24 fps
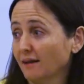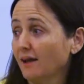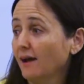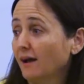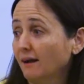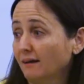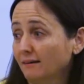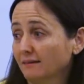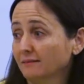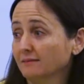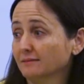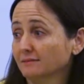
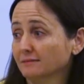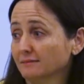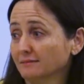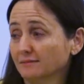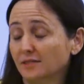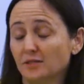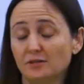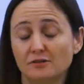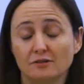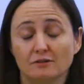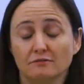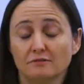Yeah,
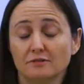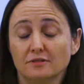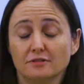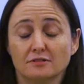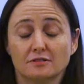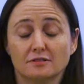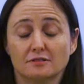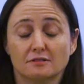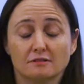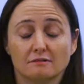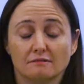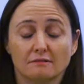you don't. You
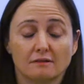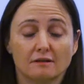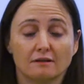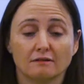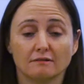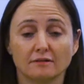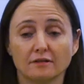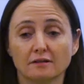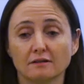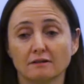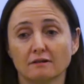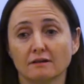just don't
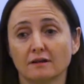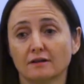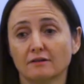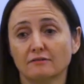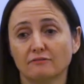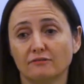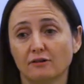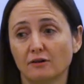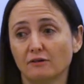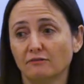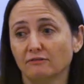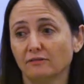know. You know, I could
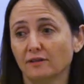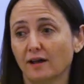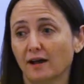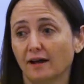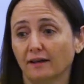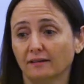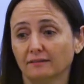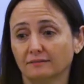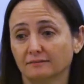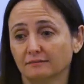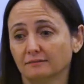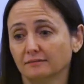fall
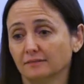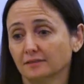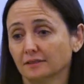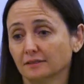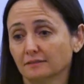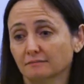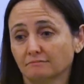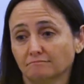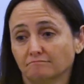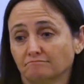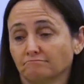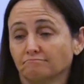flat. You know.